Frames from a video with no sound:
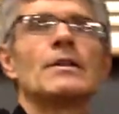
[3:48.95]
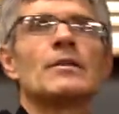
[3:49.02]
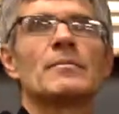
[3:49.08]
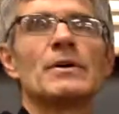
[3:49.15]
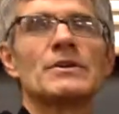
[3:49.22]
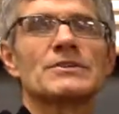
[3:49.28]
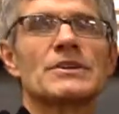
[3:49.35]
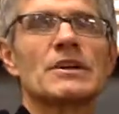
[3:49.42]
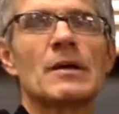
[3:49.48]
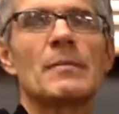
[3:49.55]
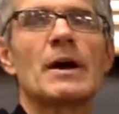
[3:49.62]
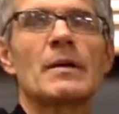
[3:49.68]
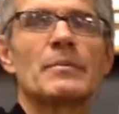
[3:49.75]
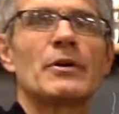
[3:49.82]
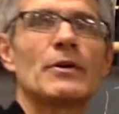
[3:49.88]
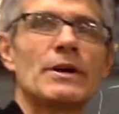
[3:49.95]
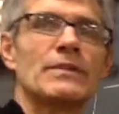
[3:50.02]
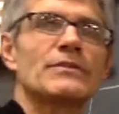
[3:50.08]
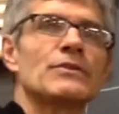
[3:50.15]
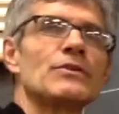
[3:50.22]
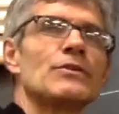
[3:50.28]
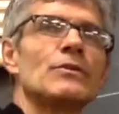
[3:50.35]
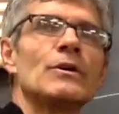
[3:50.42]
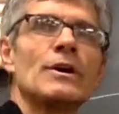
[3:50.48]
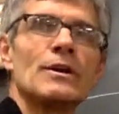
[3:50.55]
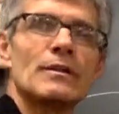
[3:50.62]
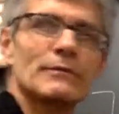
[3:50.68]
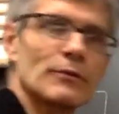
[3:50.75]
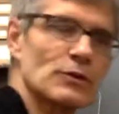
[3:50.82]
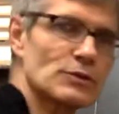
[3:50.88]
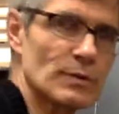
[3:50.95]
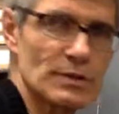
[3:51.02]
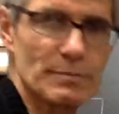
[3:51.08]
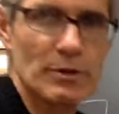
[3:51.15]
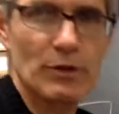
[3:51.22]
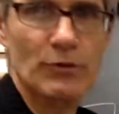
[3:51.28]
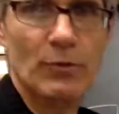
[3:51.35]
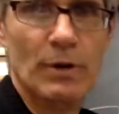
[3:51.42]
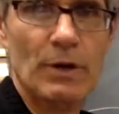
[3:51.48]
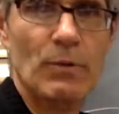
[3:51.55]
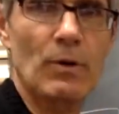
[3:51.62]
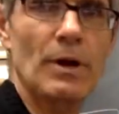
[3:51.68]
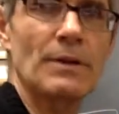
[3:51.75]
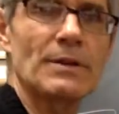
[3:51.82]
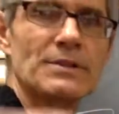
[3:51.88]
The bills that come out of period 2, the first one's bill 21.